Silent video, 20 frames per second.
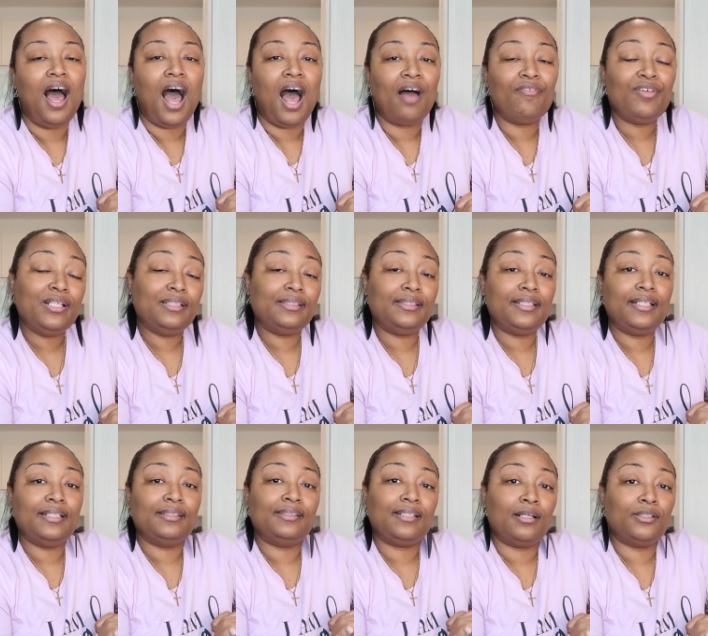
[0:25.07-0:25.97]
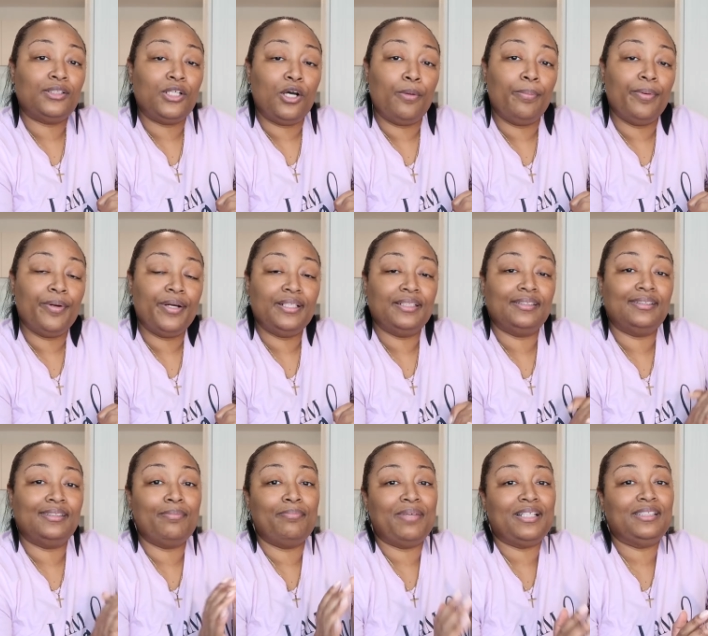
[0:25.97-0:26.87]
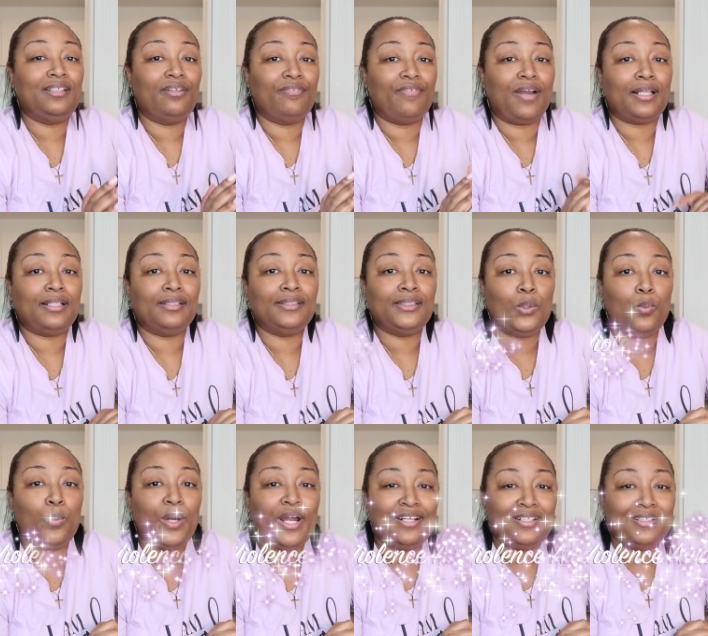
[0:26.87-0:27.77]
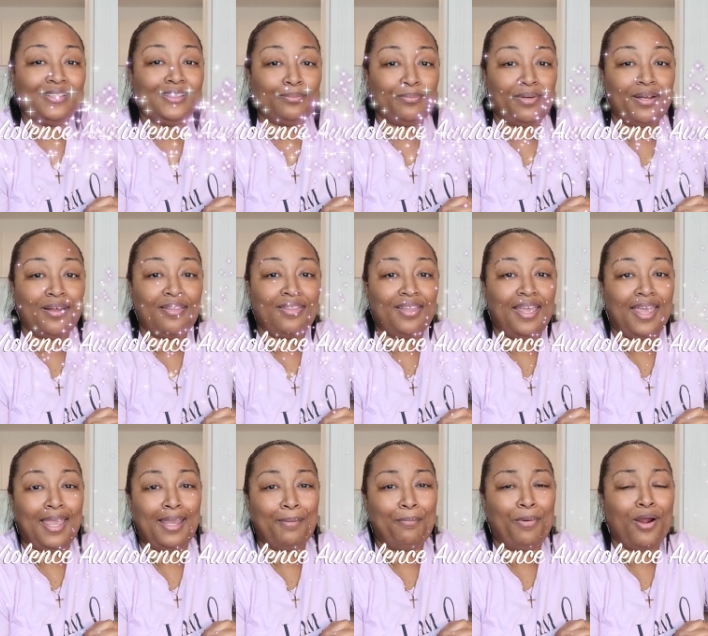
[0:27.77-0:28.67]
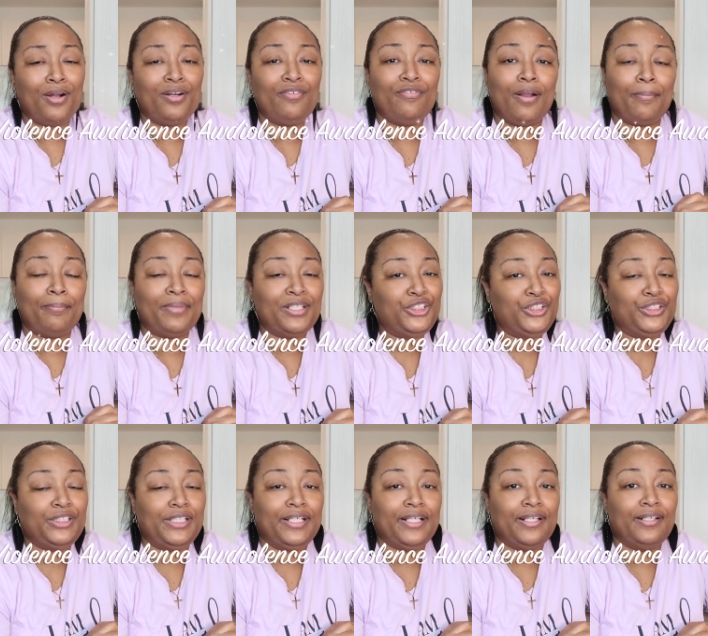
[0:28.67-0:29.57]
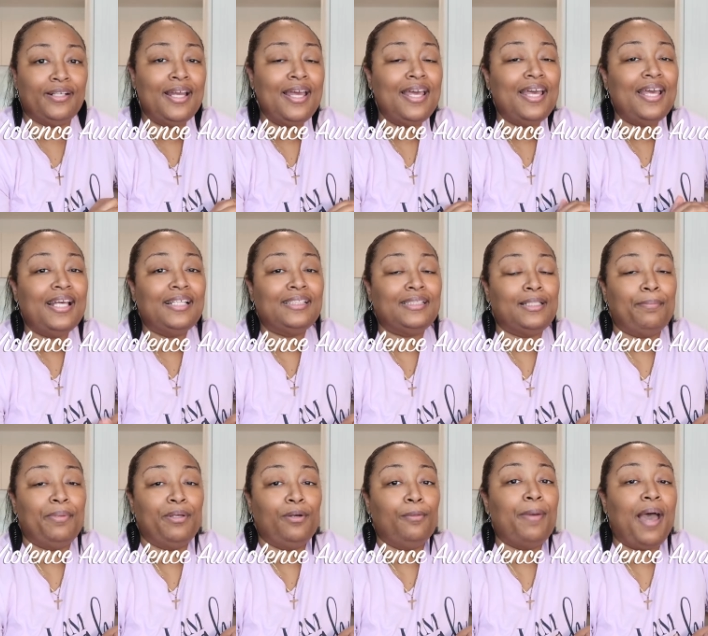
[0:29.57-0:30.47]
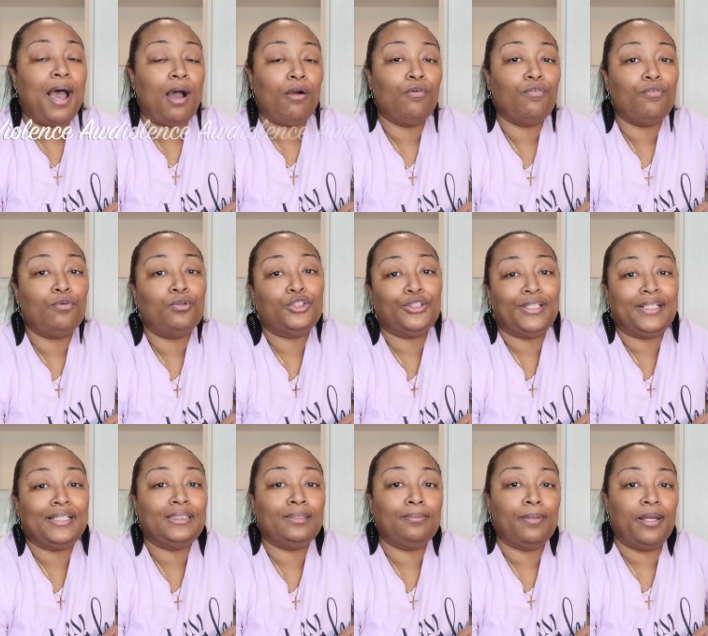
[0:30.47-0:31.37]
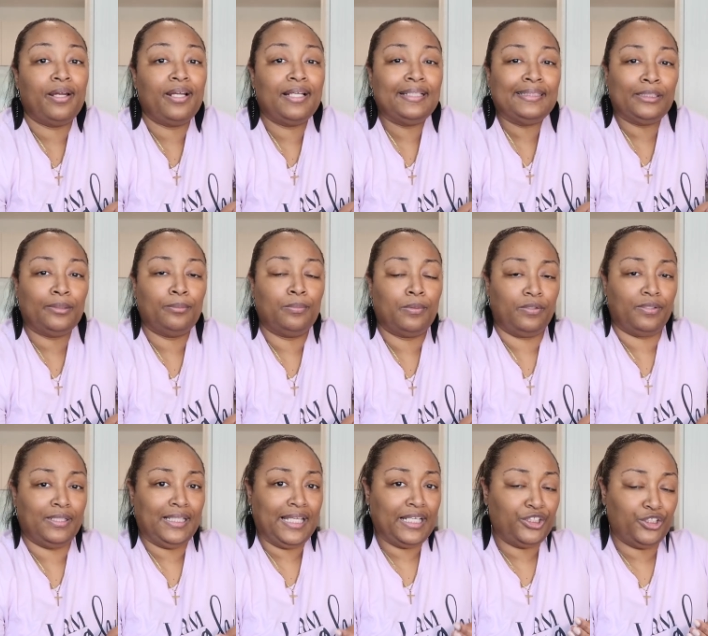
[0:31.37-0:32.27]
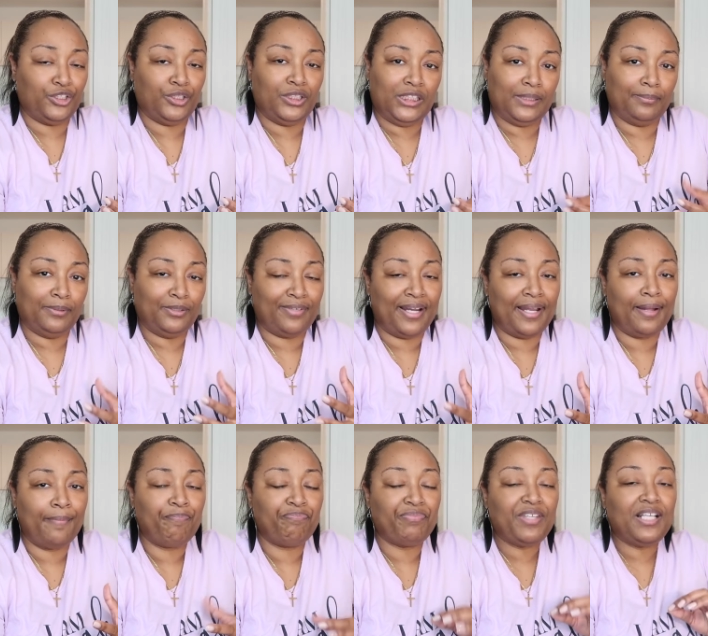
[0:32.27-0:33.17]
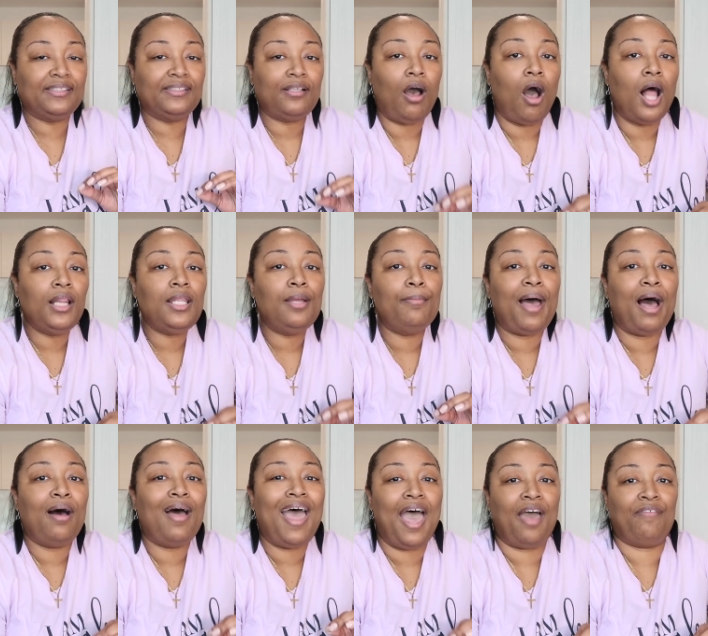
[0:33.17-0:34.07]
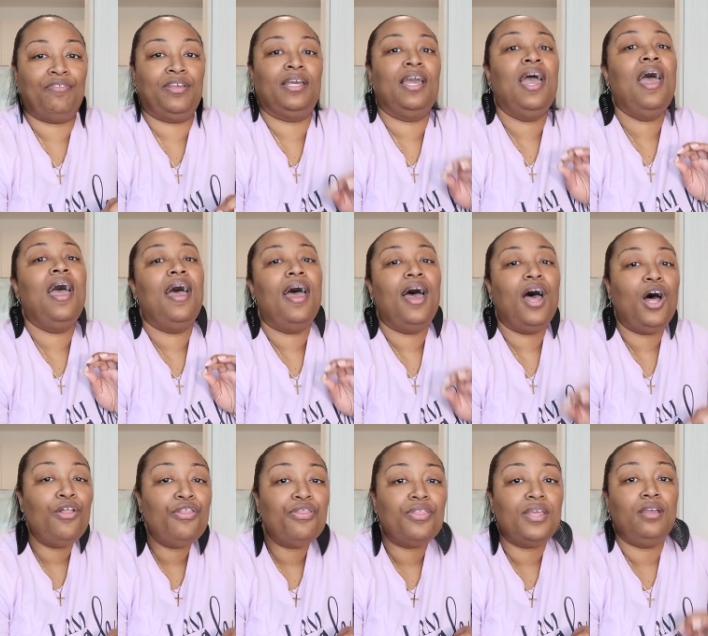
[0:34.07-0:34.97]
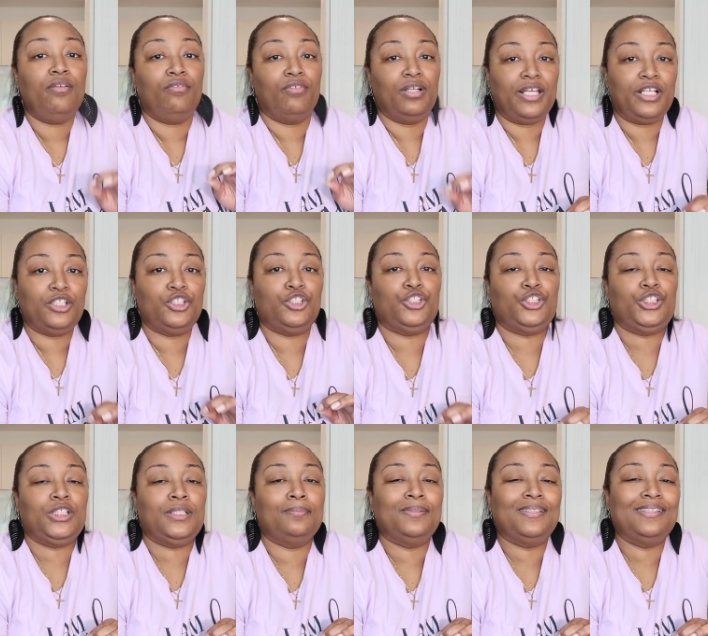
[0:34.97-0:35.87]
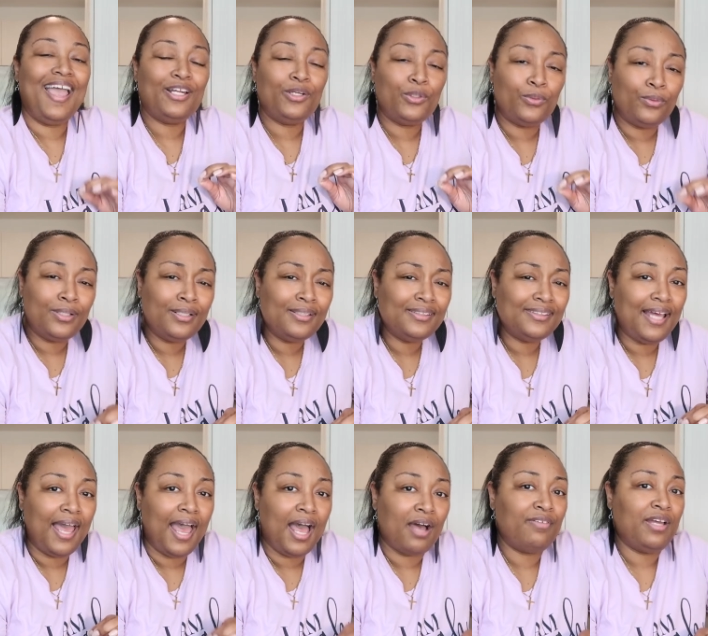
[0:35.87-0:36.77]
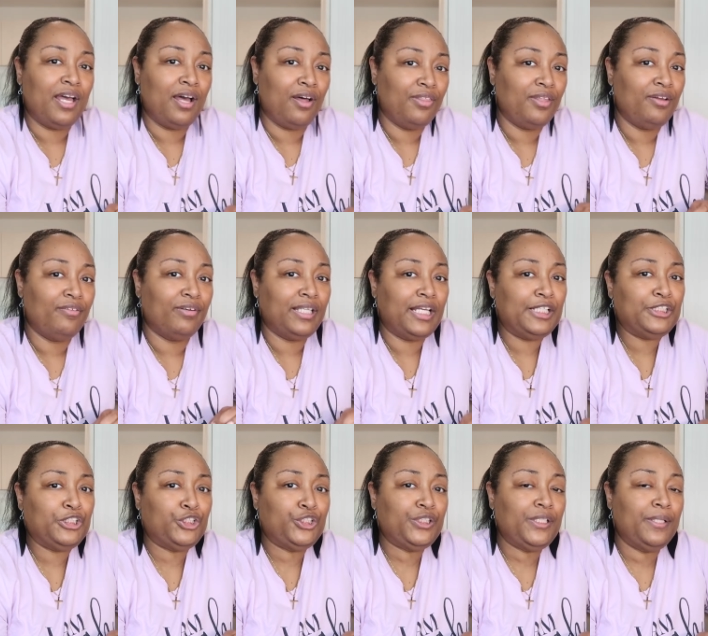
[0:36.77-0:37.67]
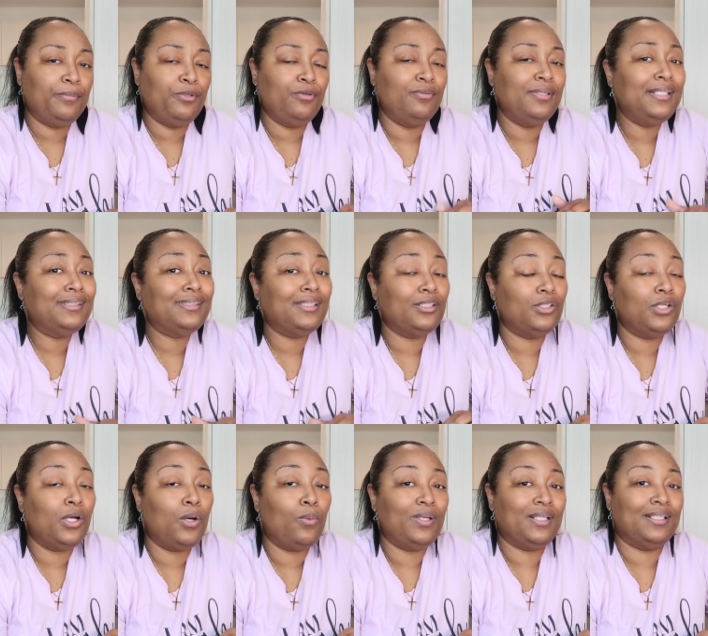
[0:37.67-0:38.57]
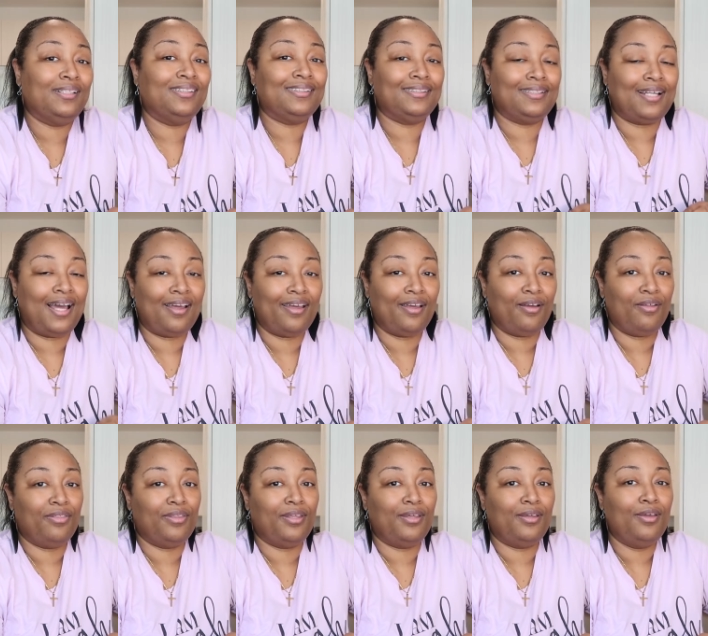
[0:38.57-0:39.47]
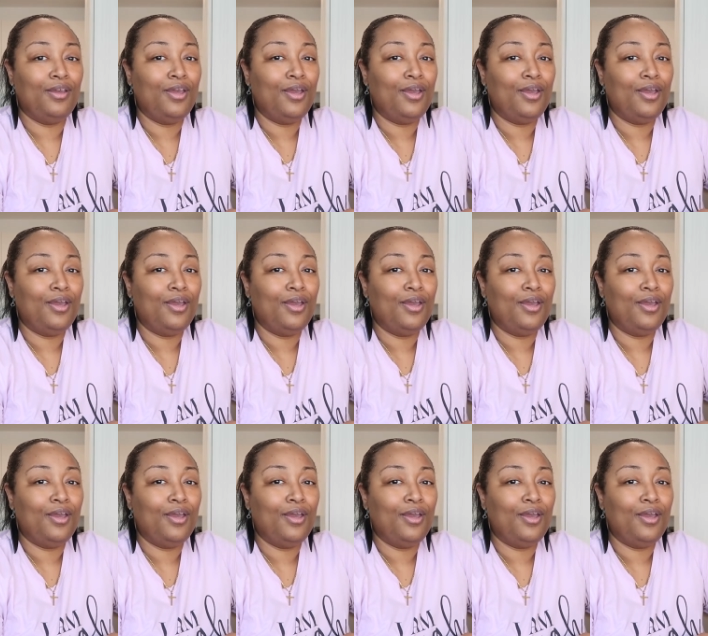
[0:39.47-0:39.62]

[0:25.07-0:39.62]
Obviously, it's October and it's Domestic Violence Awareness Month, and part of our mission here is to build powerful, transparent, and durable relationships, right? It's all about having healthy relationships. And in order to have healthy relationships, you need to know when it's not healthy.